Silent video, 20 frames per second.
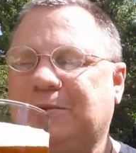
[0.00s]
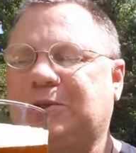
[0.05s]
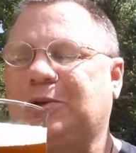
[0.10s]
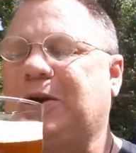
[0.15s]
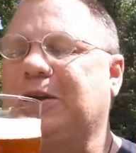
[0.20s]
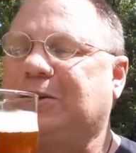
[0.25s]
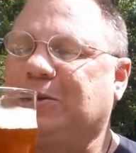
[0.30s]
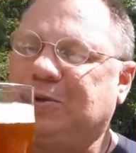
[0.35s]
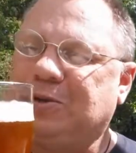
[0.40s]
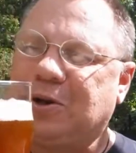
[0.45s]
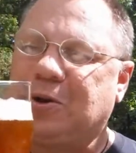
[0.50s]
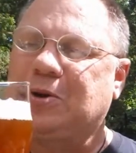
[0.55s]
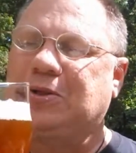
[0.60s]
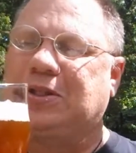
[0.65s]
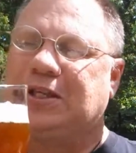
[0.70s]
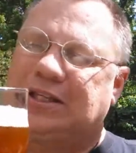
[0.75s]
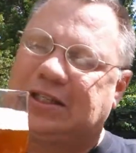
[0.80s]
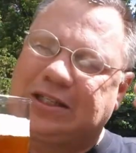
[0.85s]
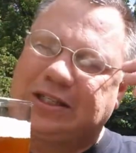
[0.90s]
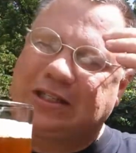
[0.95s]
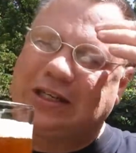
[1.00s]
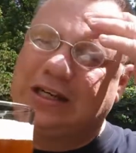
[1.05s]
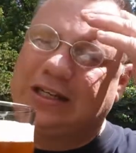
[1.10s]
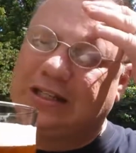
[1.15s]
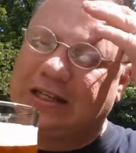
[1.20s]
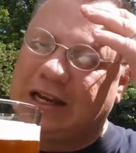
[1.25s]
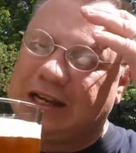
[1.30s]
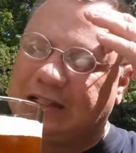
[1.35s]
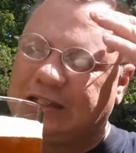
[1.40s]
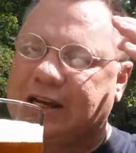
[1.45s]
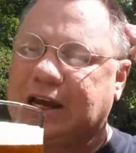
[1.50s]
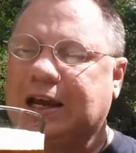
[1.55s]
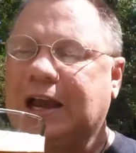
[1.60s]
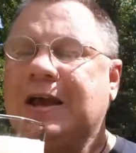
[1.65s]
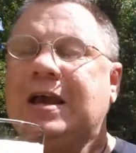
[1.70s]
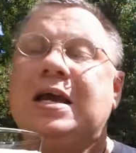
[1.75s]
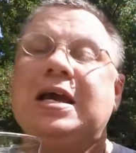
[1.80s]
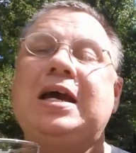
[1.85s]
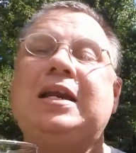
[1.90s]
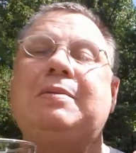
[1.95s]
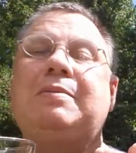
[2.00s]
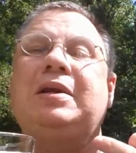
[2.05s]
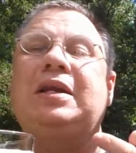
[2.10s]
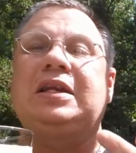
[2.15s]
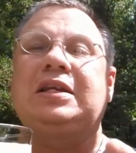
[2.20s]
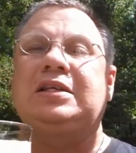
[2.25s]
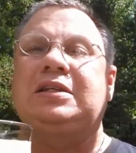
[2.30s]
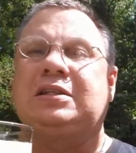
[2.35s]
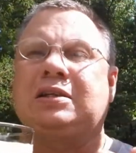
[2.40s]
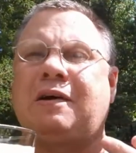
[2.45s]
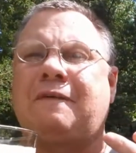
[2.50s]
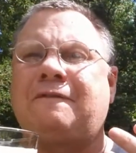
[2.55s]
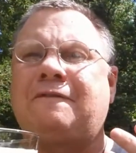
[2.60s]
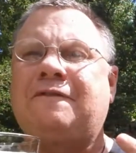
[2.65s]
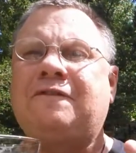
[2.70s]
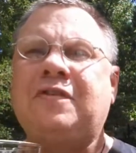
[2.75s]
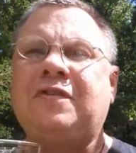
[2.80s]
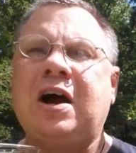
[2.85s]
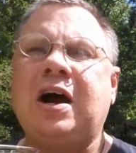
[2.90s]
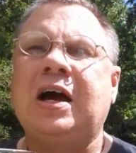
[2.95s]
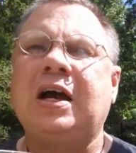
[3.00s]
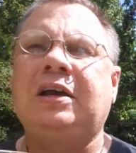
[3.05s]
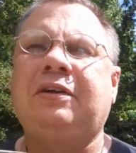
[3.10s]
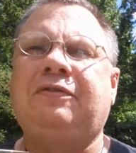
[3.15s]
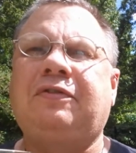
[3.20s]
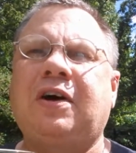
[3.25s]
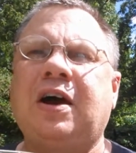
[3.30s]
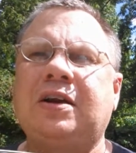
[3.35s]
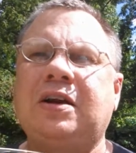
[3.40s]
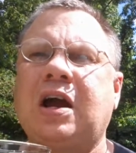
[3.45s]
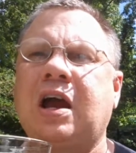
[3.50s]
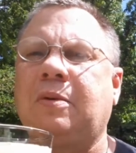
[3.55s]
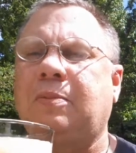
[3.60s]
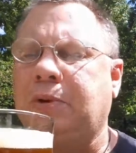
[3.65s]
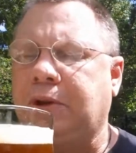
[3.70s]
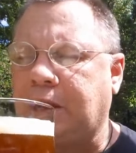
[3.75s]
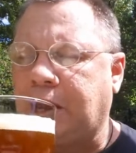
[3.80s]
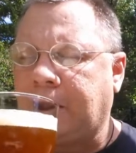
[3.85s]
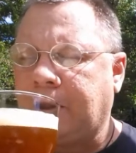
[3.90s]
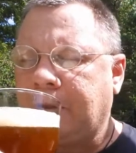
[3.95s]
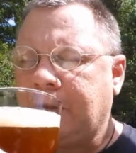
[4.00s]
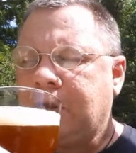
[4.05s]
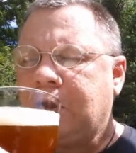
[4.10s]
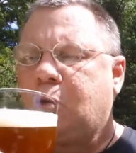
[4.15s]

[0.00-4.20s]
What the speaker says: So I do know what this is going to taste like, but it is a fine, fine IPA.